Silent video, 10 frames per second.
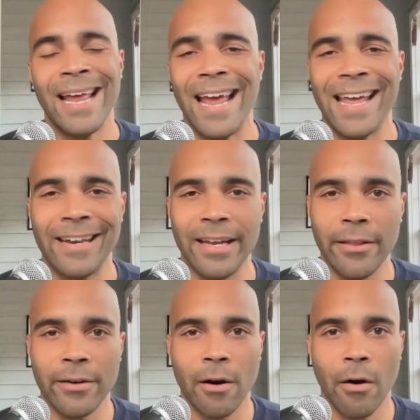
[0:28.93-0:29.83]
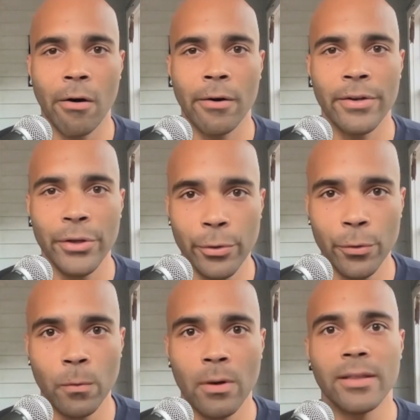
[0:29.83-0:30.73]
and neither are
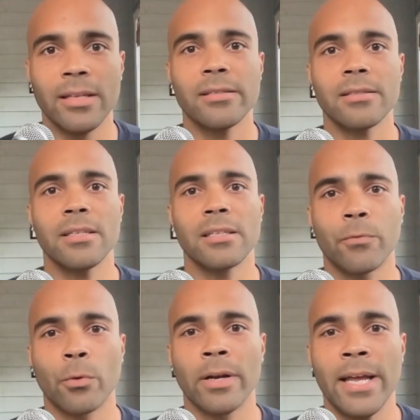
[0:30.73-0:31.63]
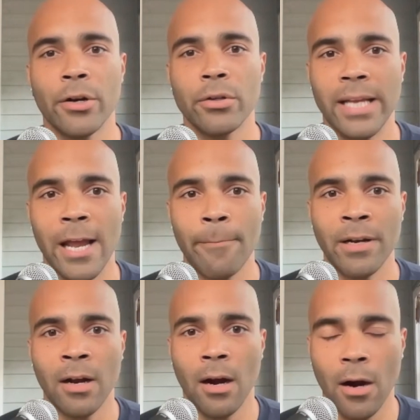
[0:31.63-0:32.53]
you. This is for
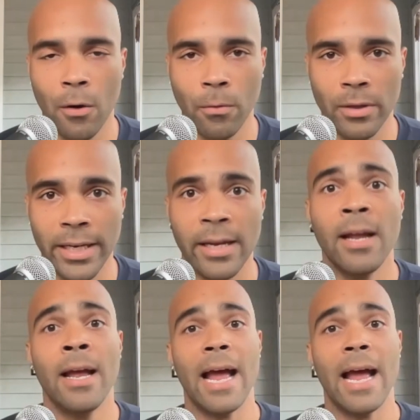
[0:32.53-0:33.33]
entertainment only.